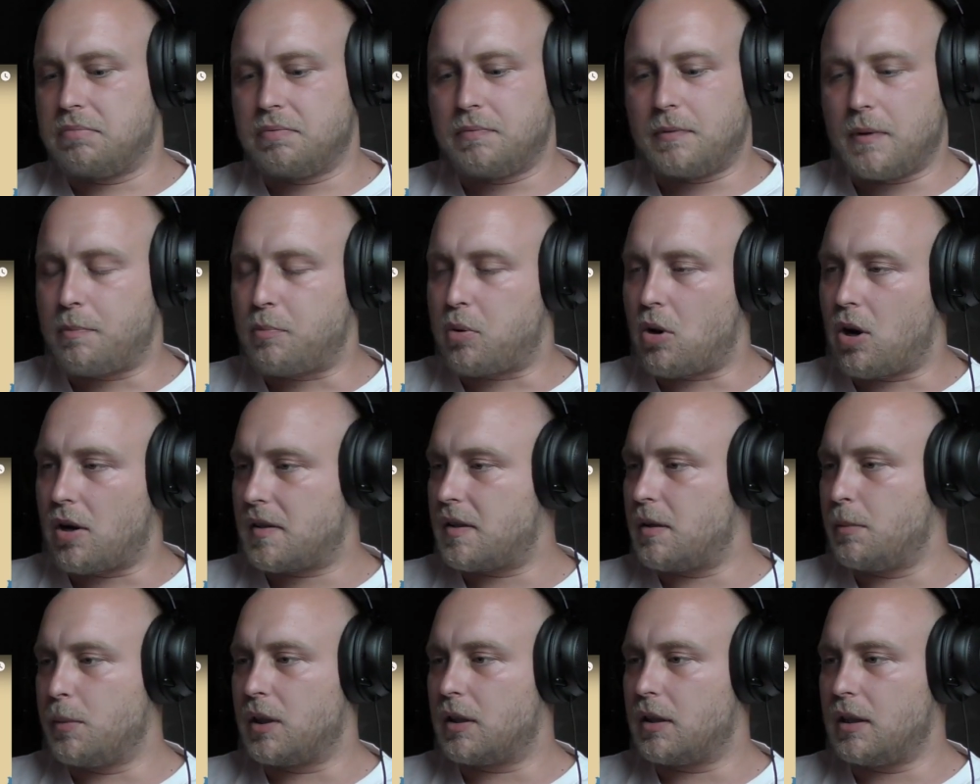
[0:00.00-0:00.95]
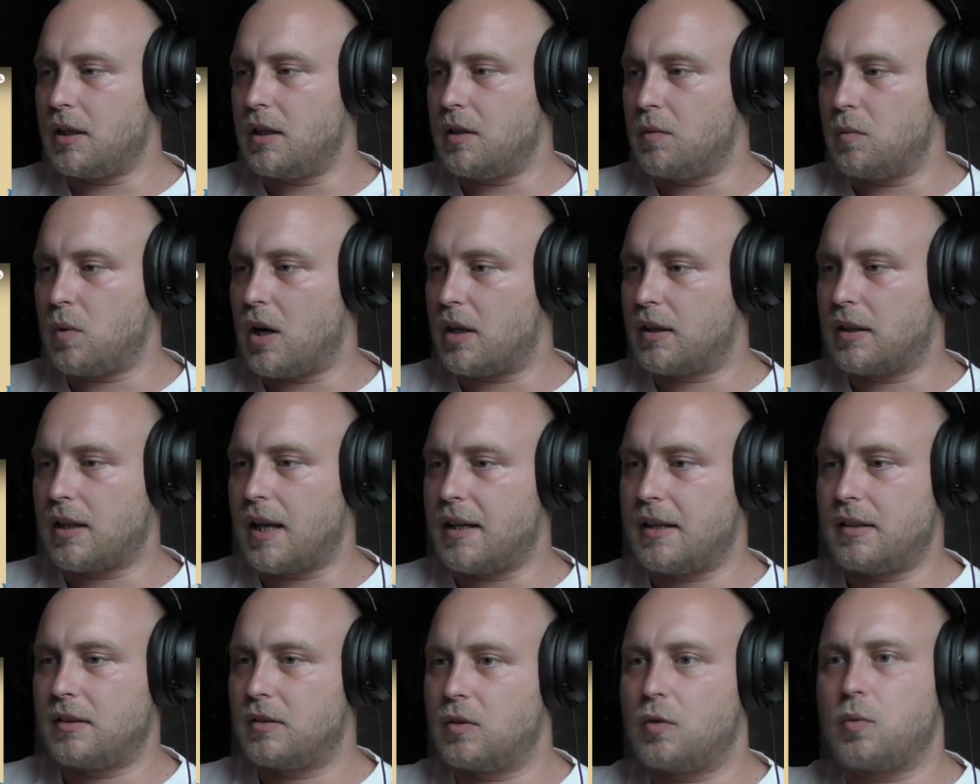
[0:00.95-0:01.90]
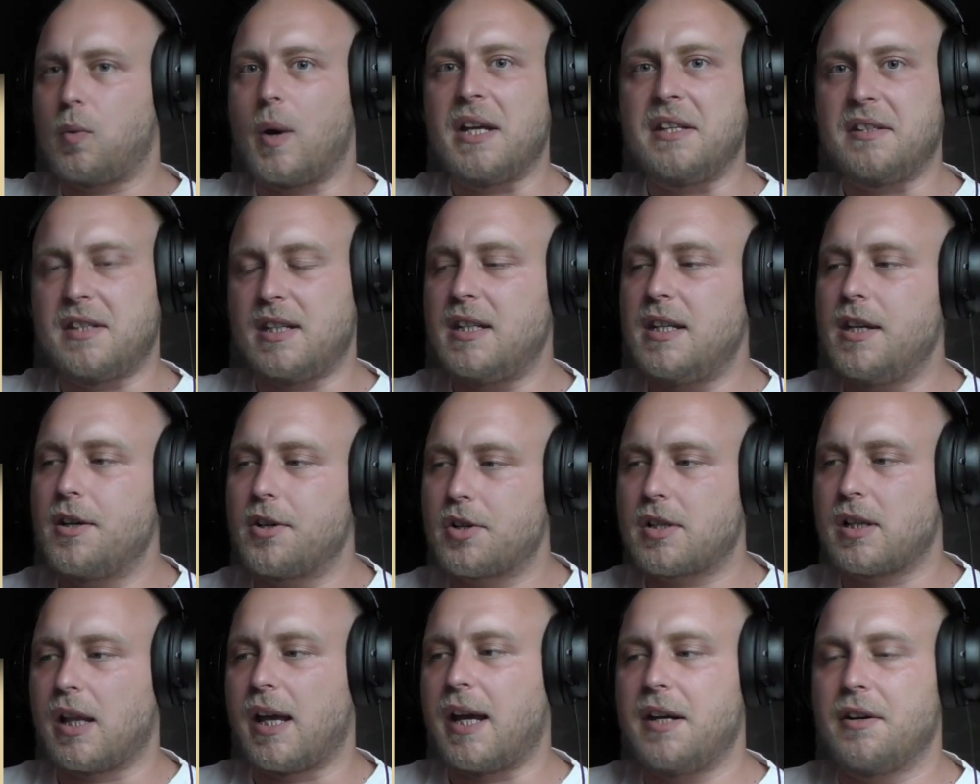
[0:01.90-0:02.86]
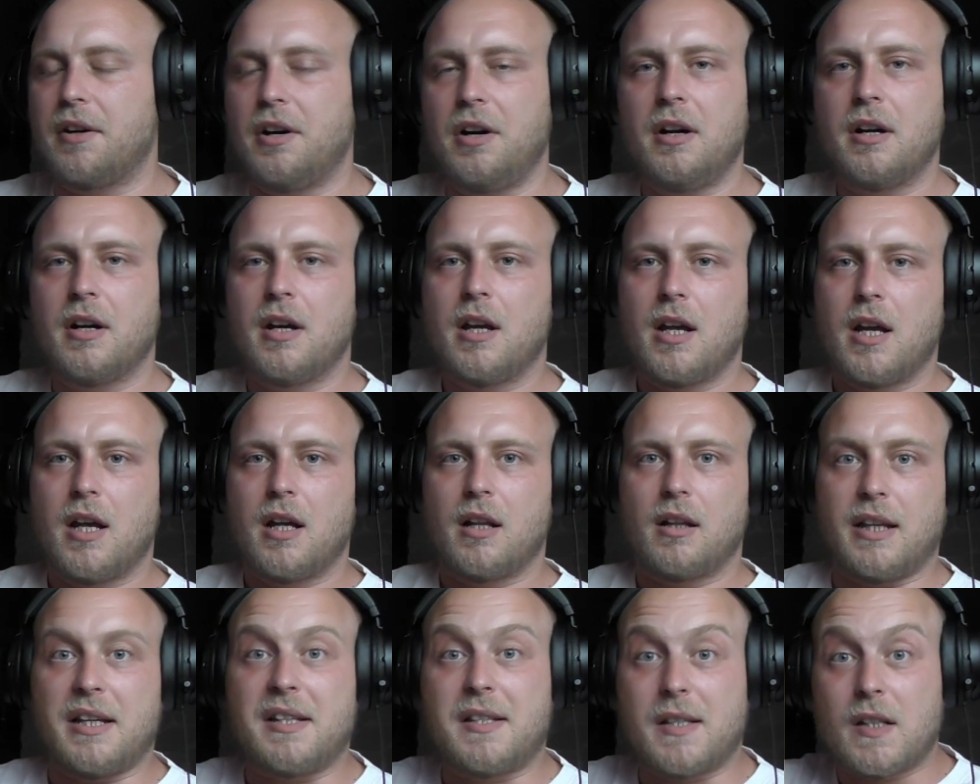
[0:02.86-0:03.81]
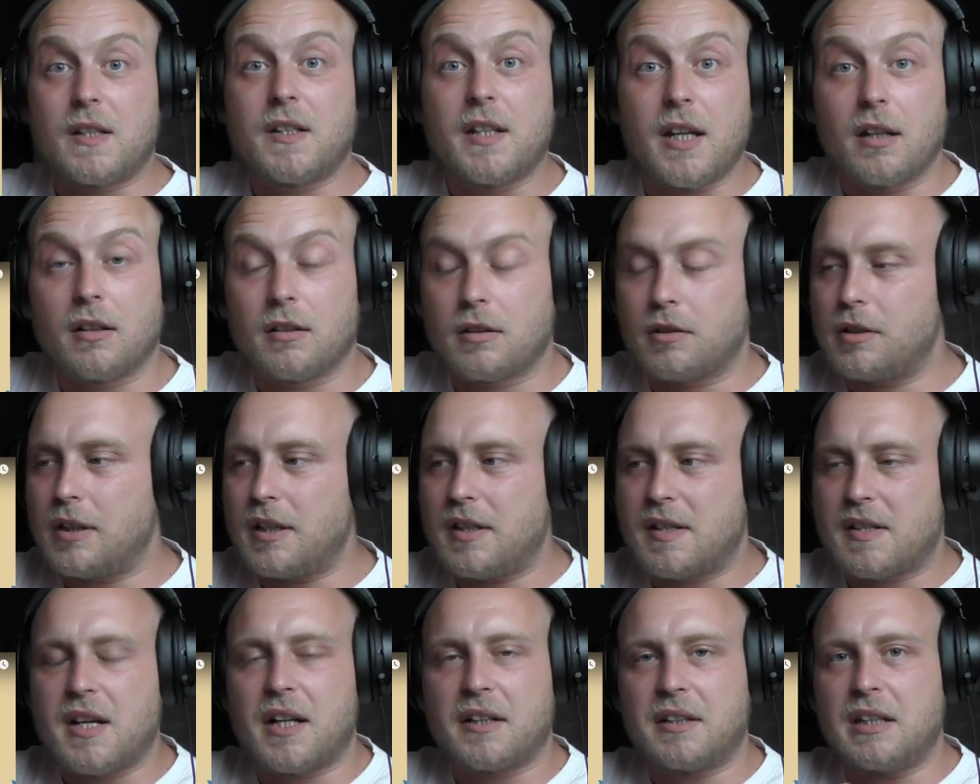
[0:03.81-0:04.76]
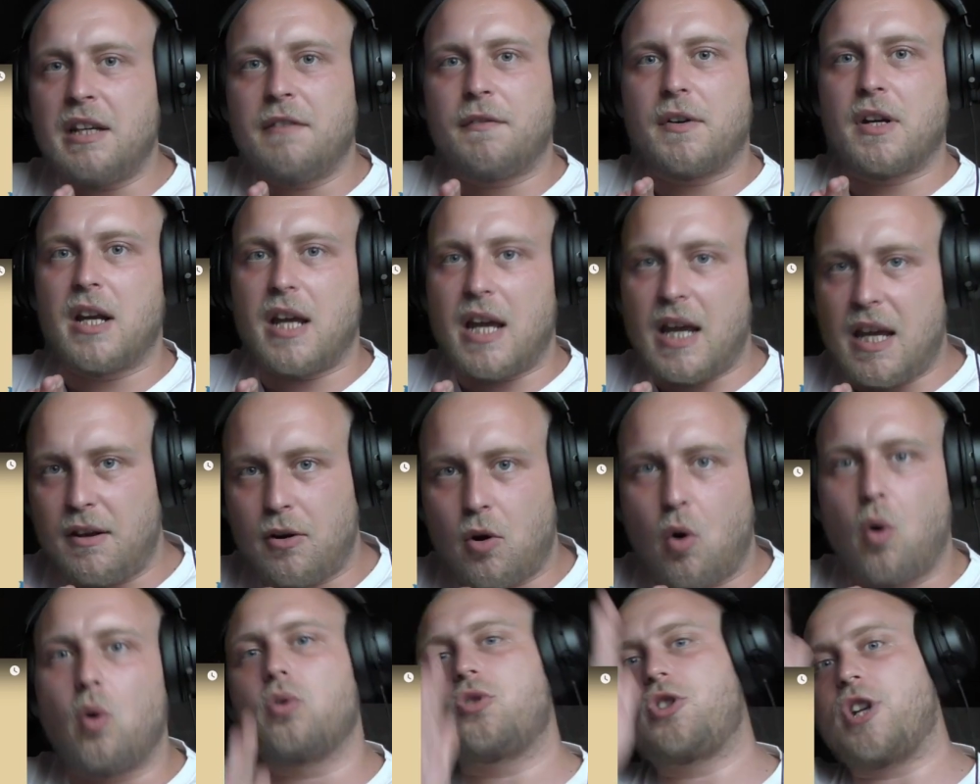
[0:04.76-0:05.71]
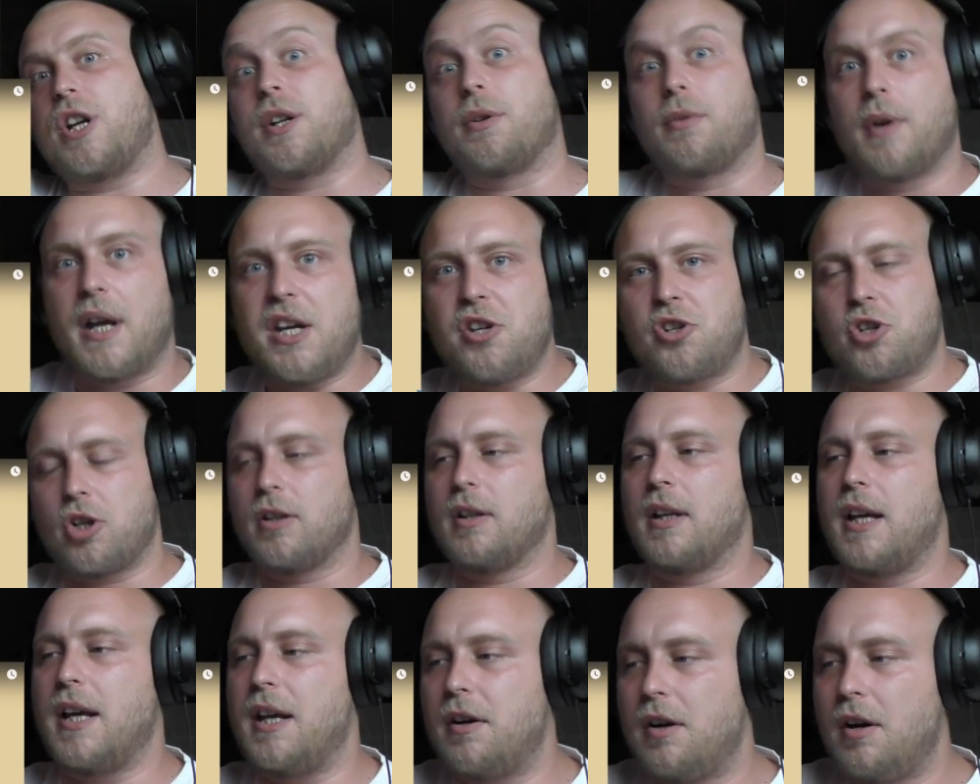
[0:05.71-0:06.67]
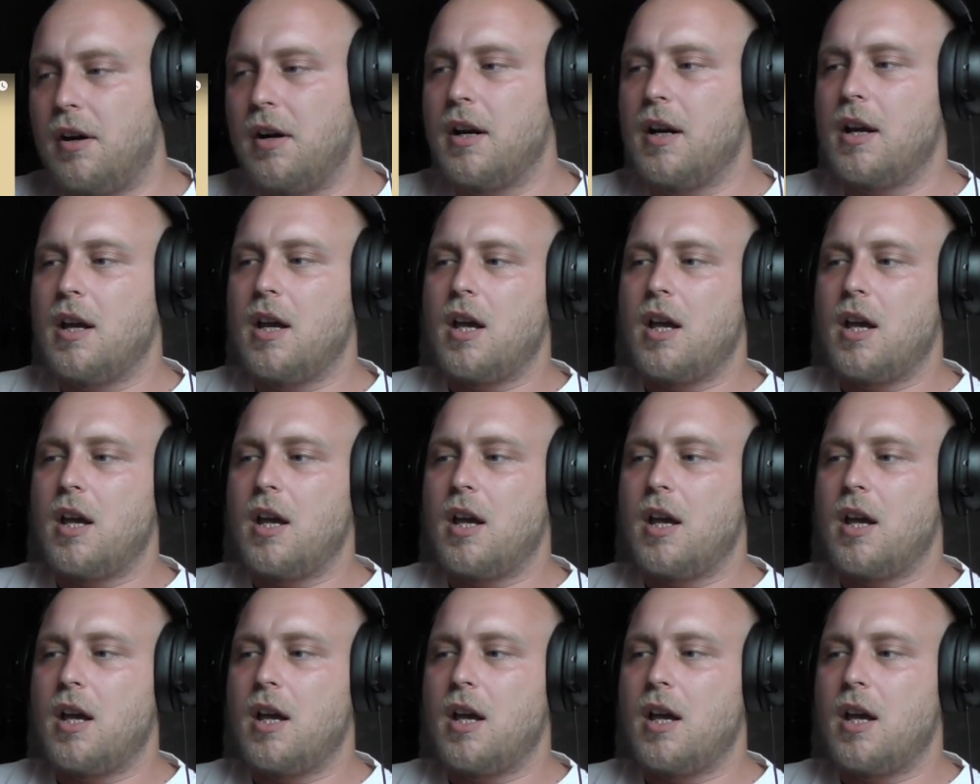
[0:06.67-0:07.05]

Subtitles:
approximately 20 years later, it's not even a whole generation later,